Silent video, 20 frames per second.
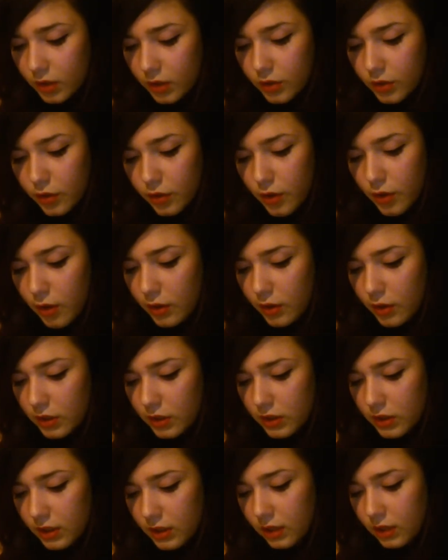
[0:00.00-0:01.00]
To know
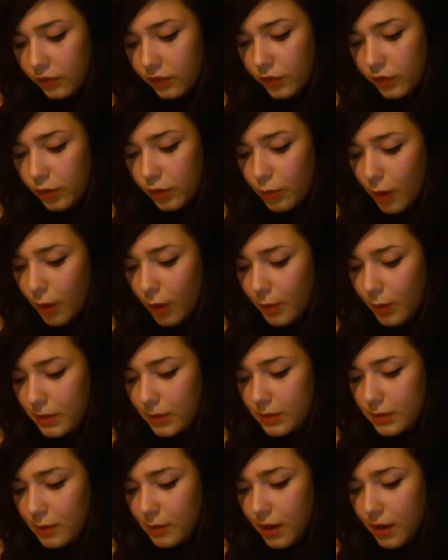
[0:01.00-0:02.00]
that in a few
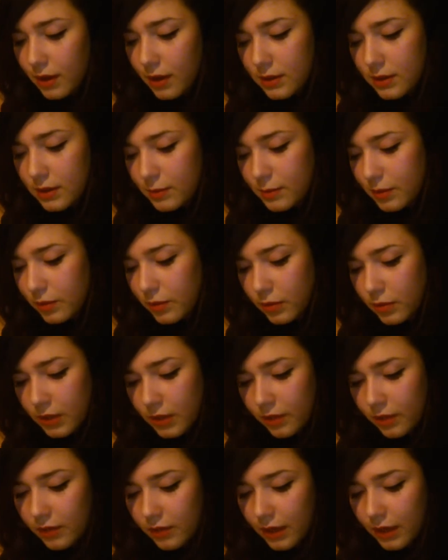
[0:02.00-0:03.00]
moments my husband would
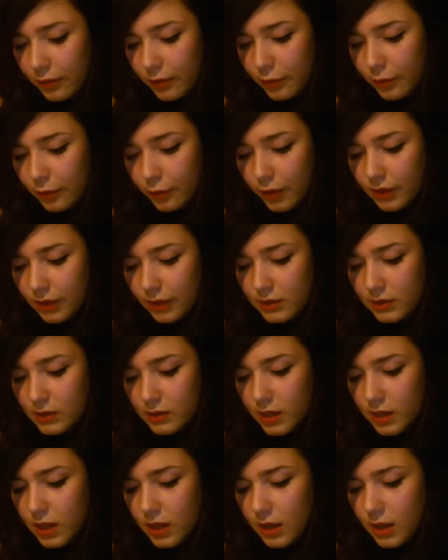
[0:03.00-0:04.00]
have left France
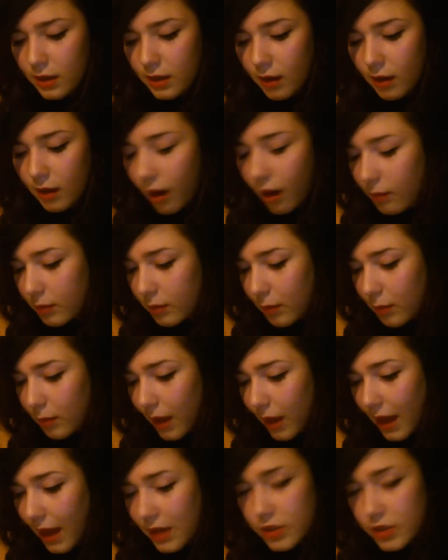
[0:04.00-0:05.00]
calmed my
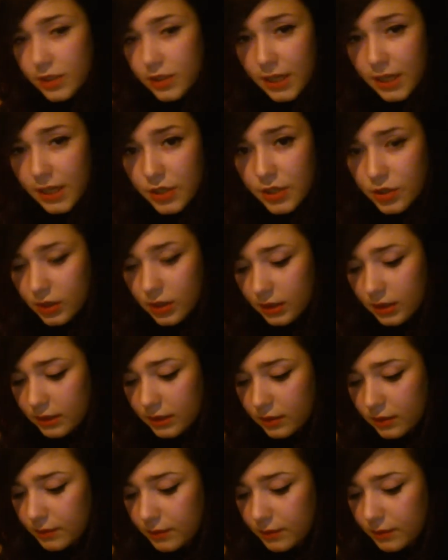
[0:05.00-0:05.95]
agitation a little.